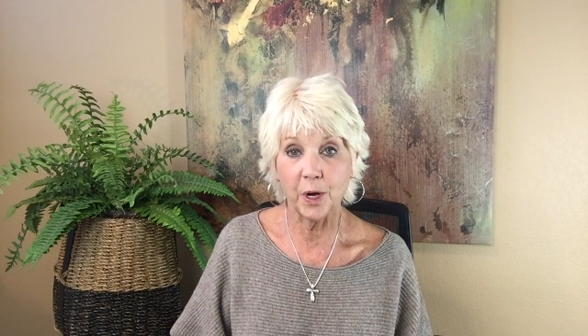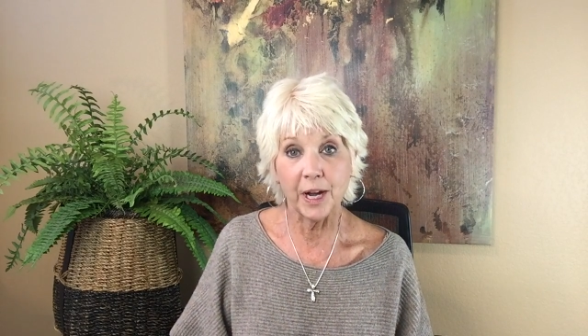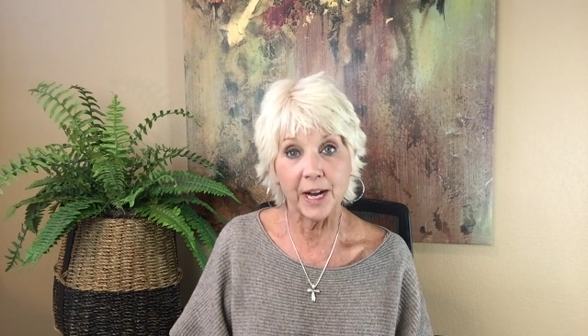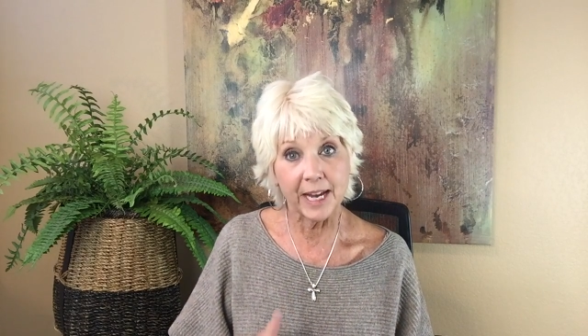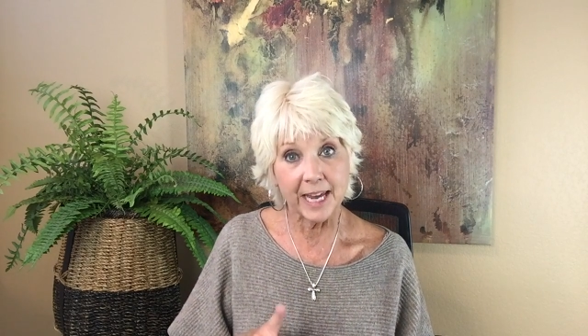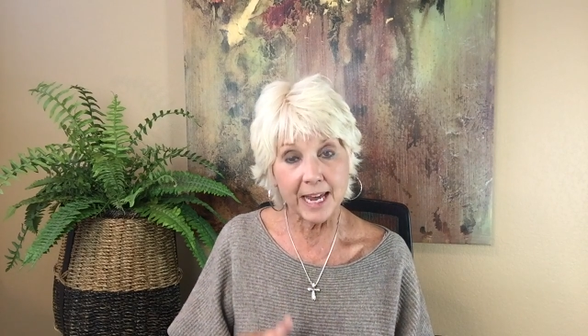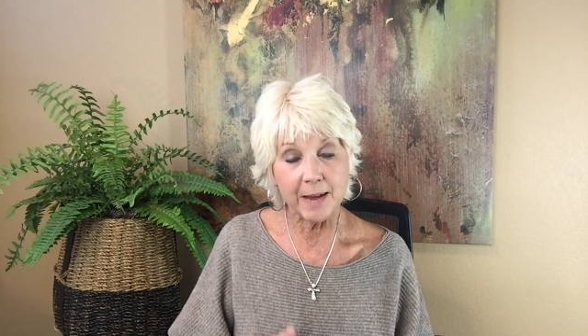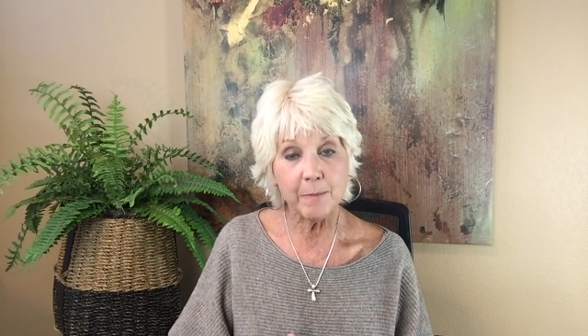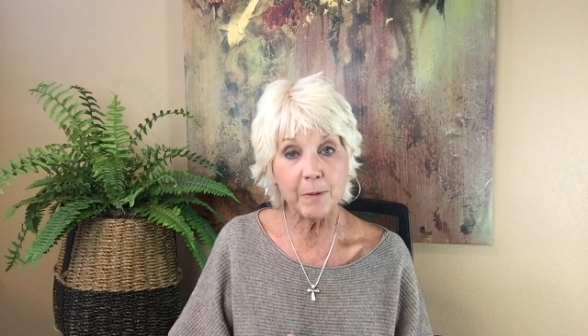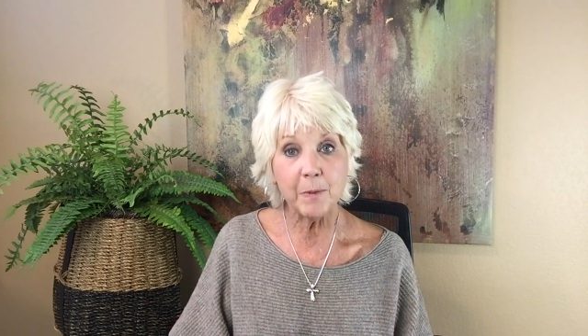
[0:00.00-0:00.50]

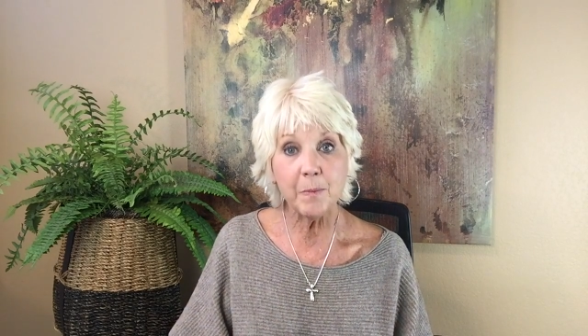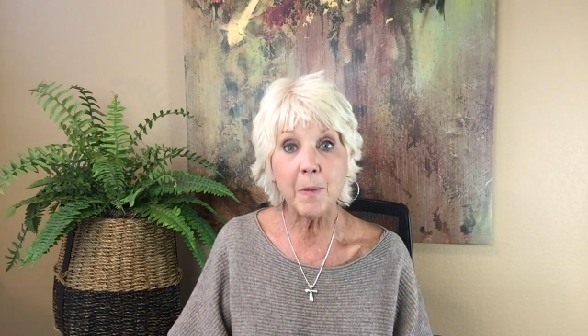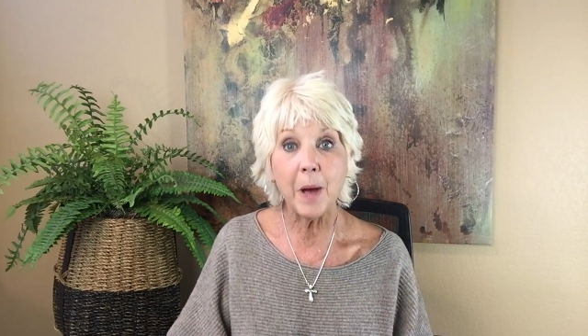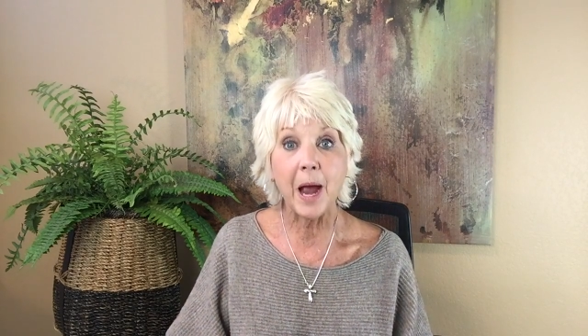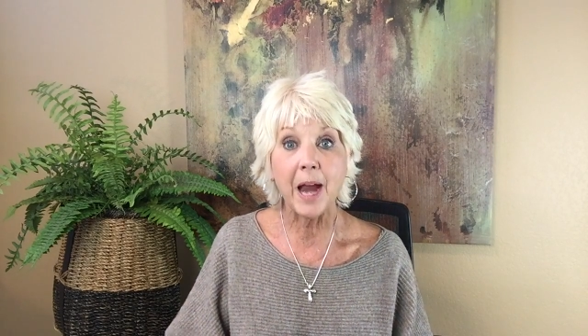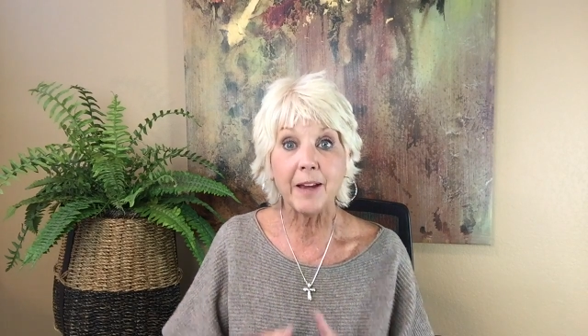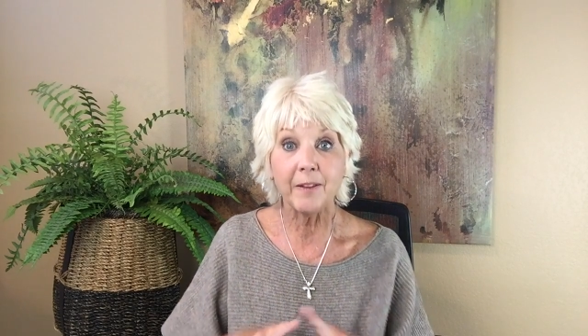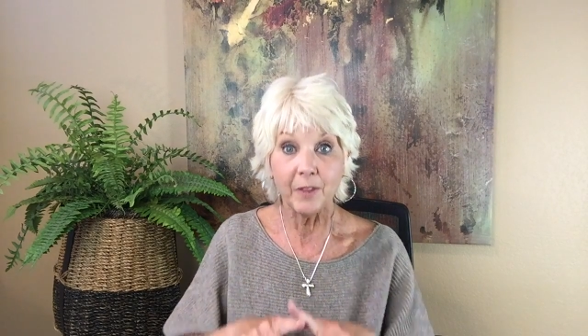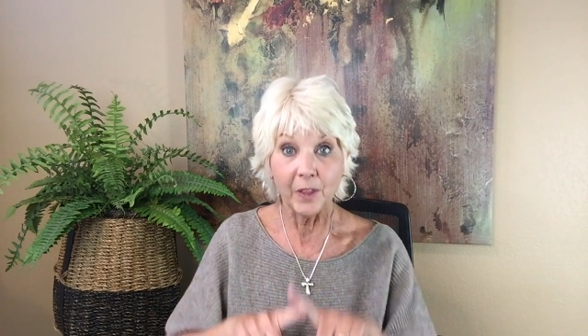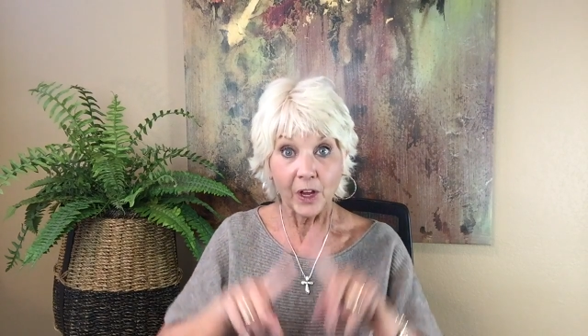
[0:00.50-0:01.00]
And keep in
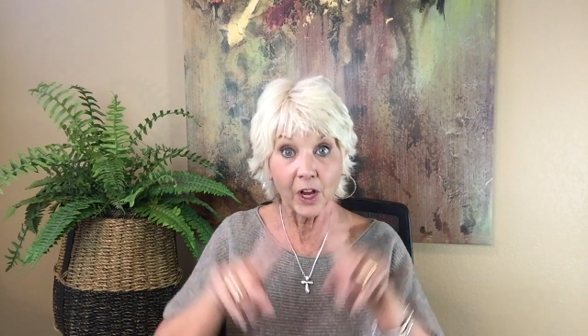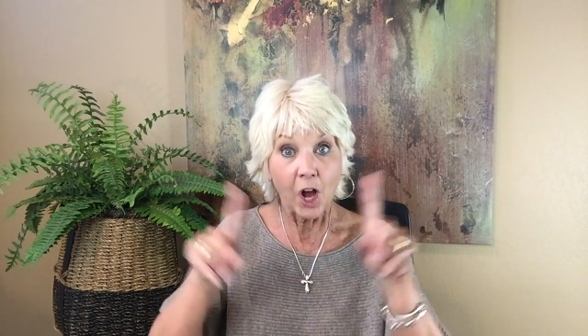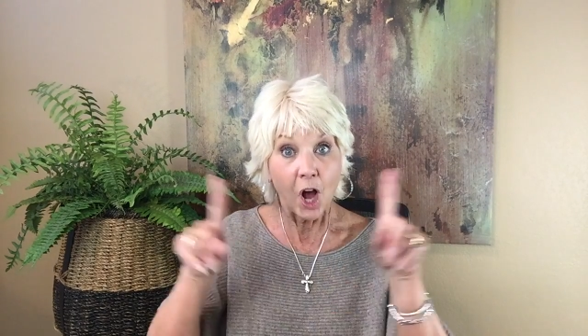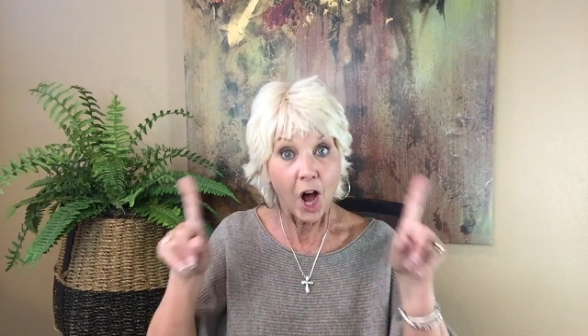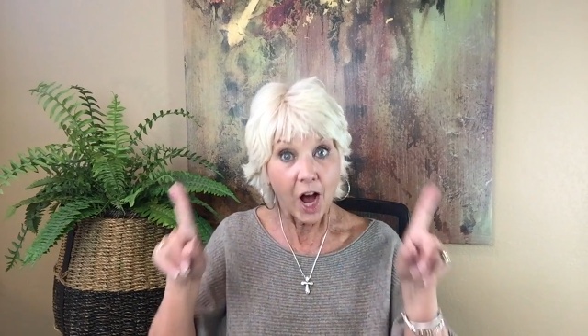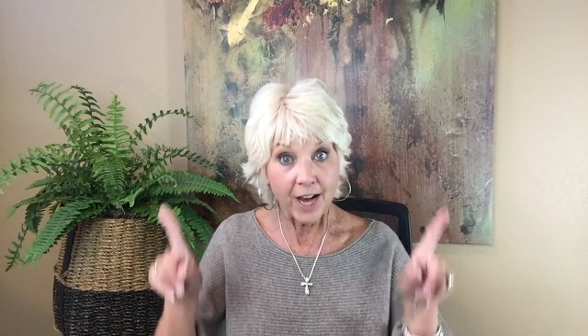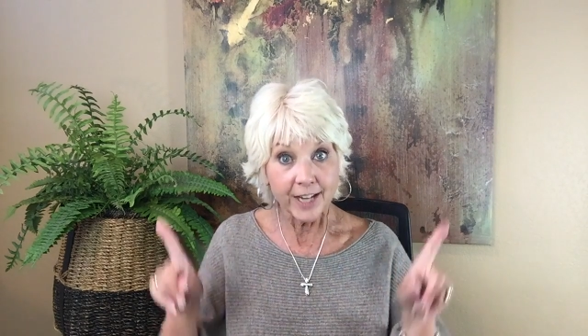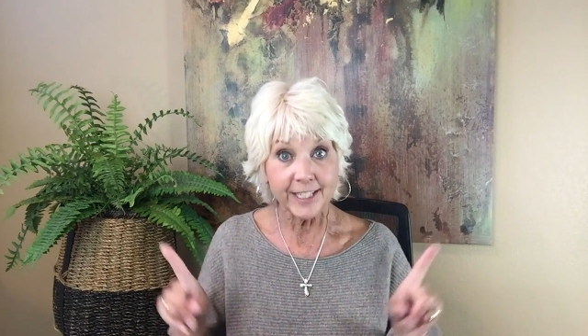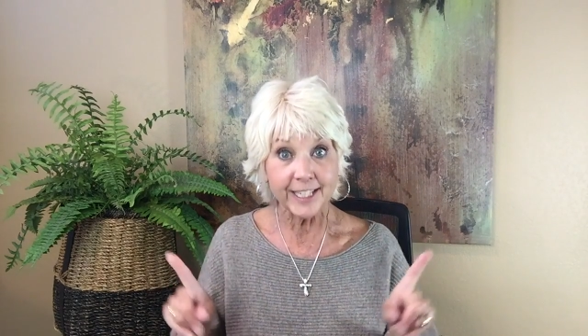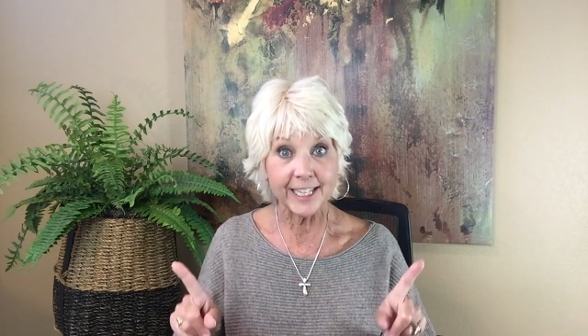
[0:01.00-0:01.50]
mind, the
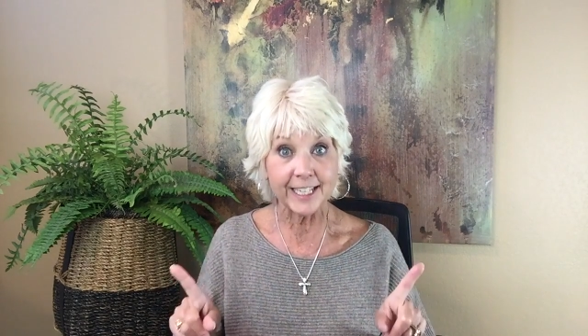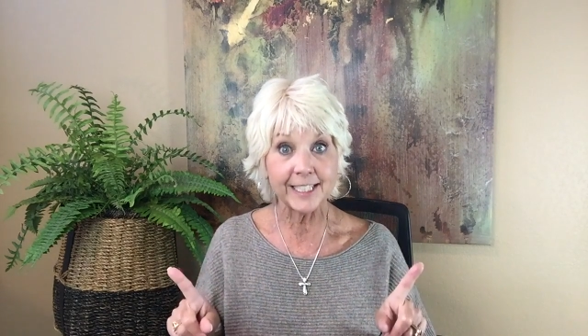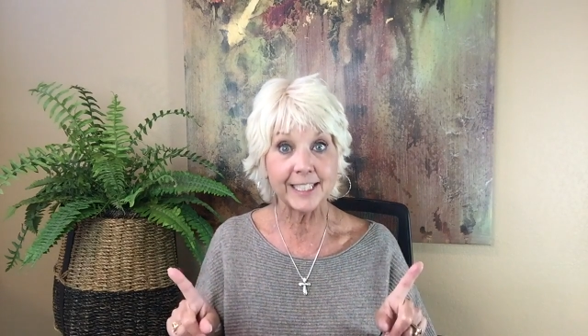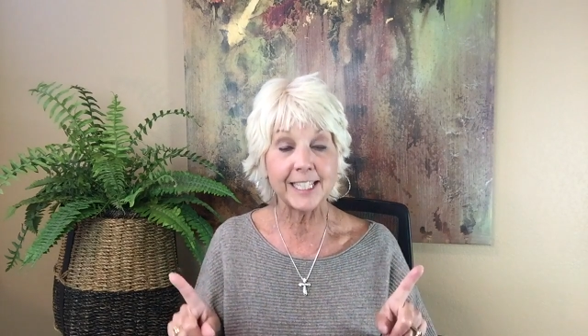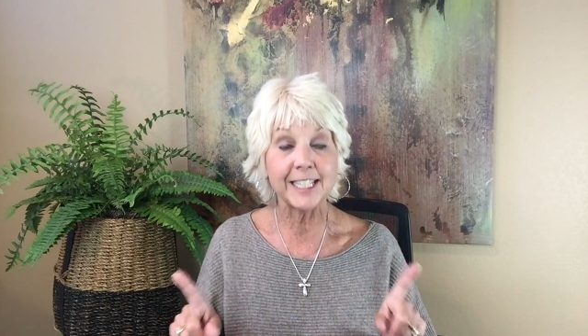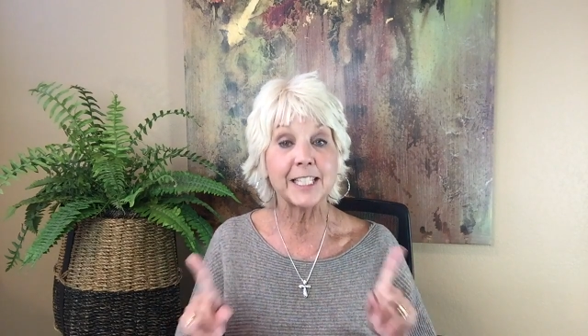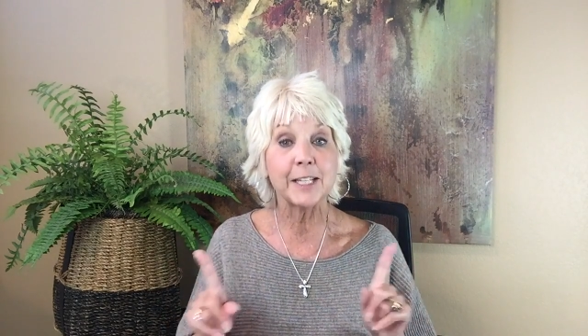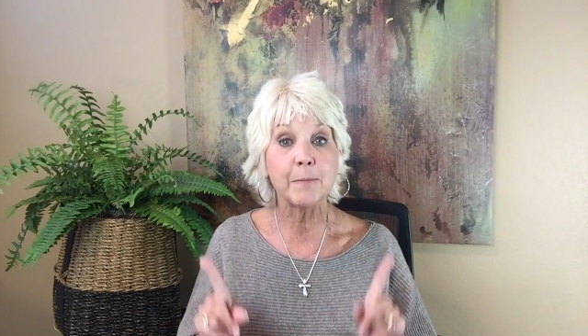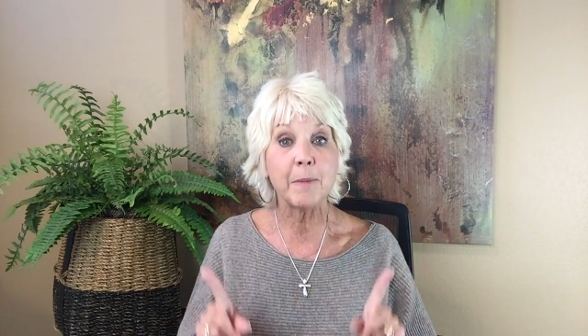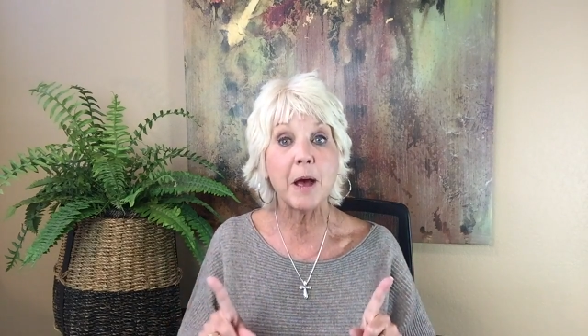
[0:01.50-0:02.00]
context
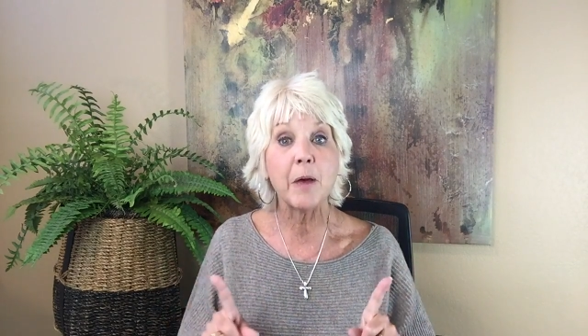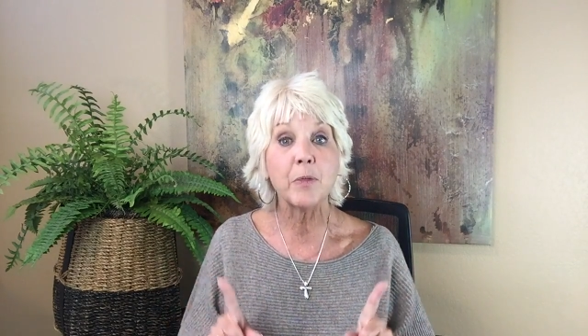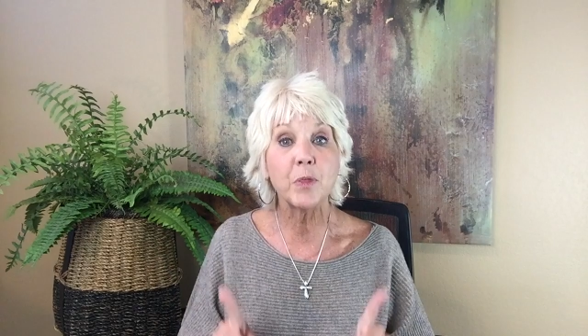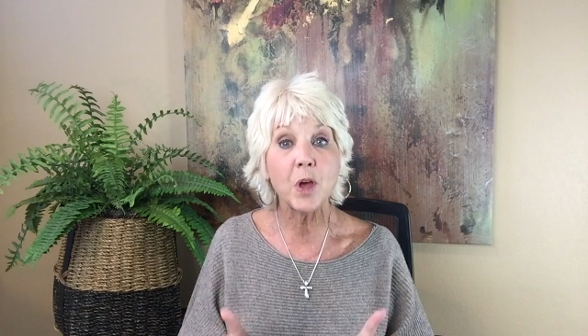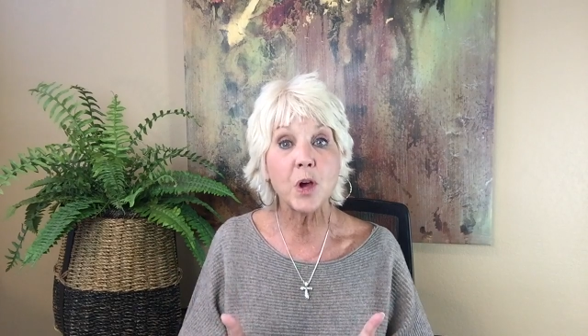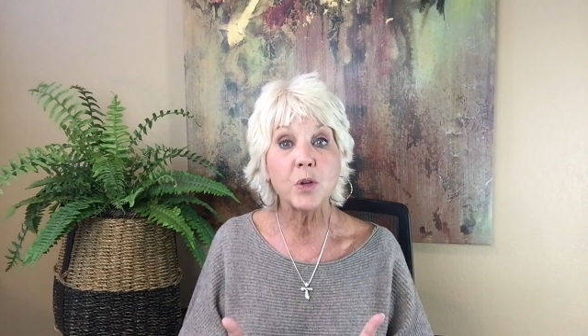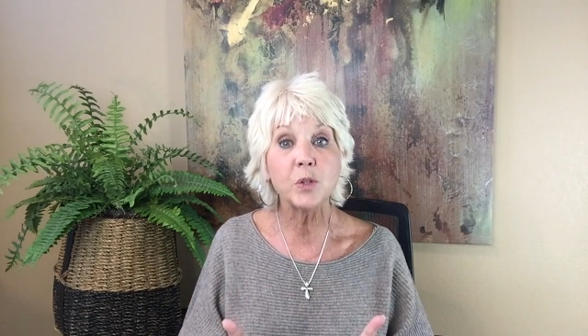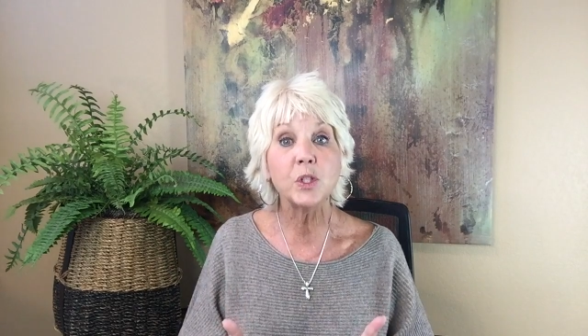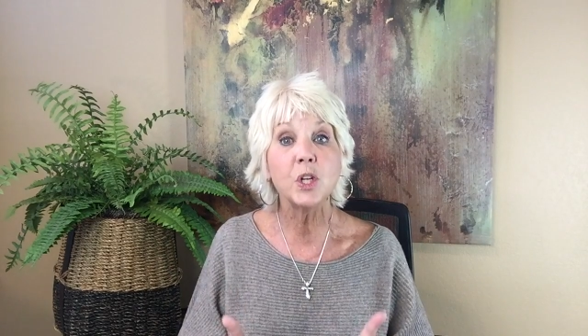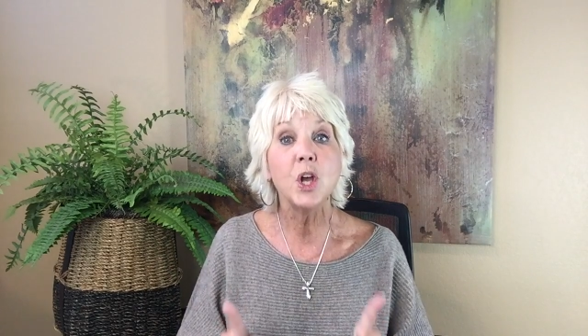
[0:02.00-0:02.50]
is about
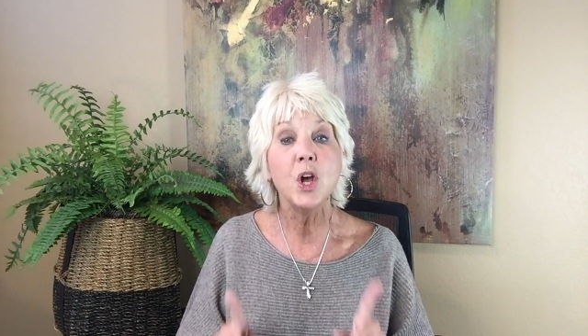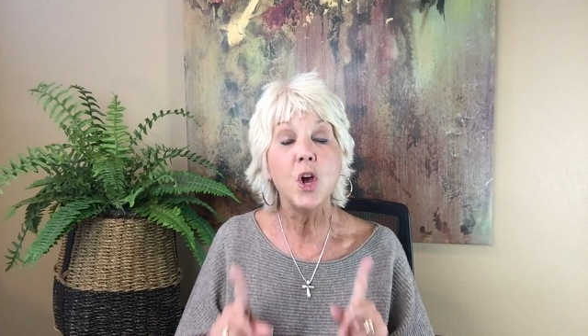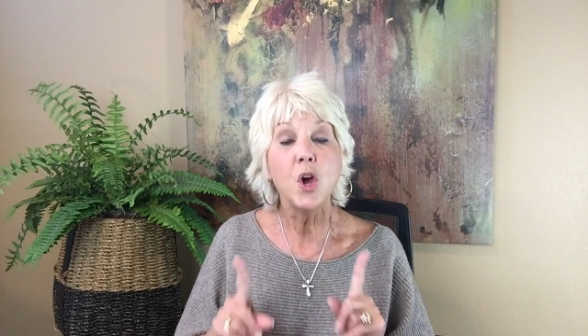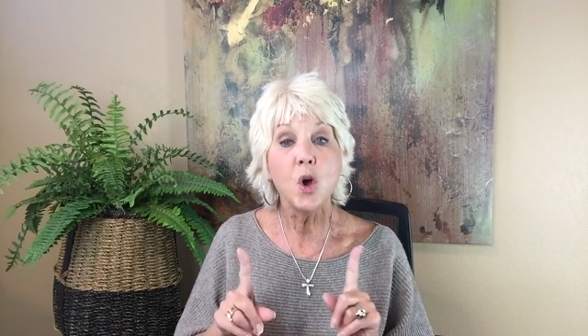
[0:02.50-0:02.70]
those